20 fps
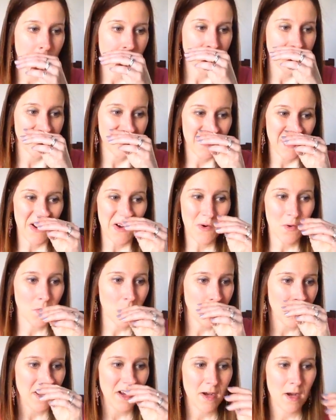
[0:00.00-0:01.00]

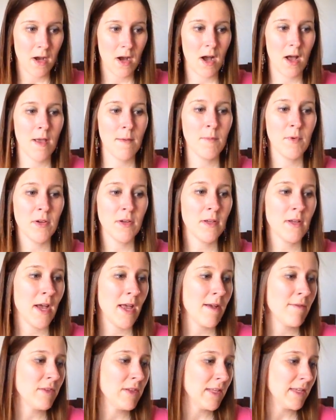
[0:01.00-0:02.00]
So I
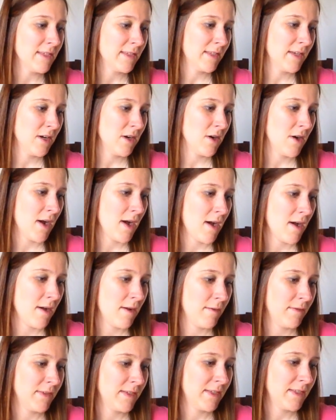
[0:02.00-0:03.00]
have a list here
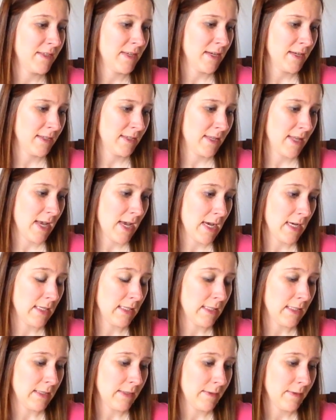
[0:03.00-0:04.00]
of 6
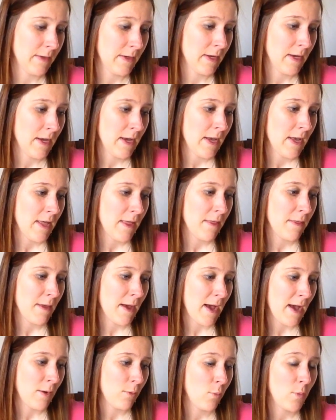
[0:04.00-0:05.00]
things
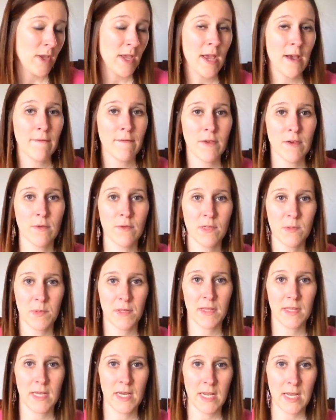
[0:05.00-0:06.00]
that we have used
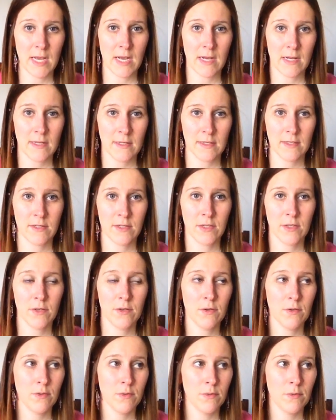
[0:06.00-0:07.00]
with Lydia
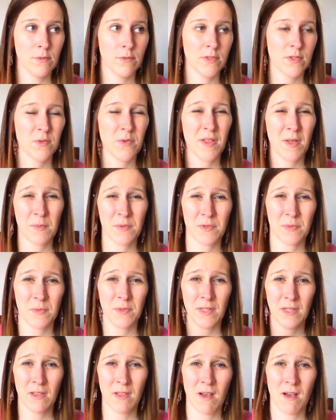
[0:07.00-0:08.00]

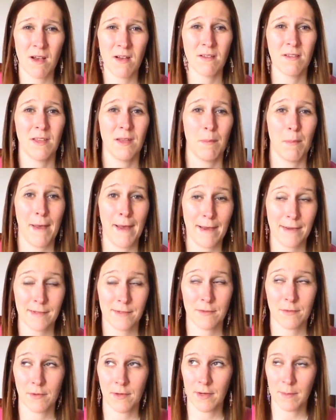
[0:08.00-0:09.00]

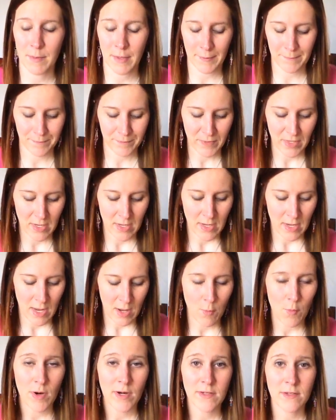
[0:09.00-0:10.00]
backstory, but
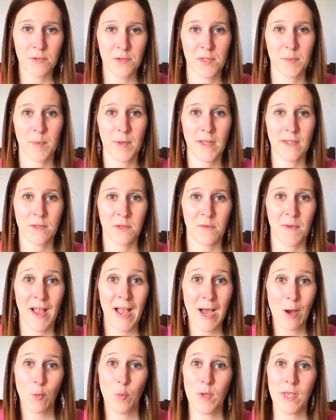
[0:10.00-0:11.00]
I wanted to explain sort of
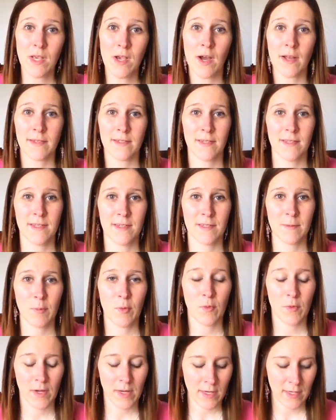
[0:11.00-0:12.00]
how we got to this
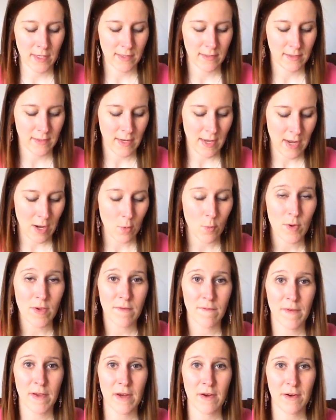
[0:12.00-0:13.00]
point and how
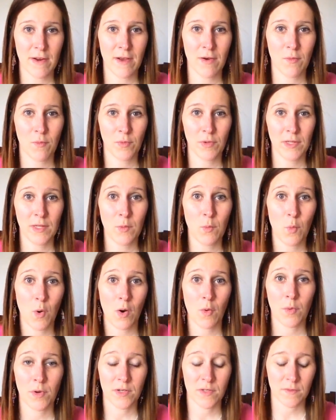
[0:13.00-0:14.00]
we figured out really
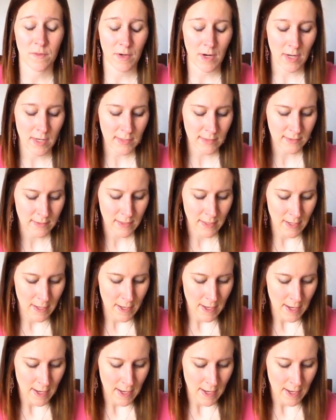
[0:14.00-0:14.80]
what works for us.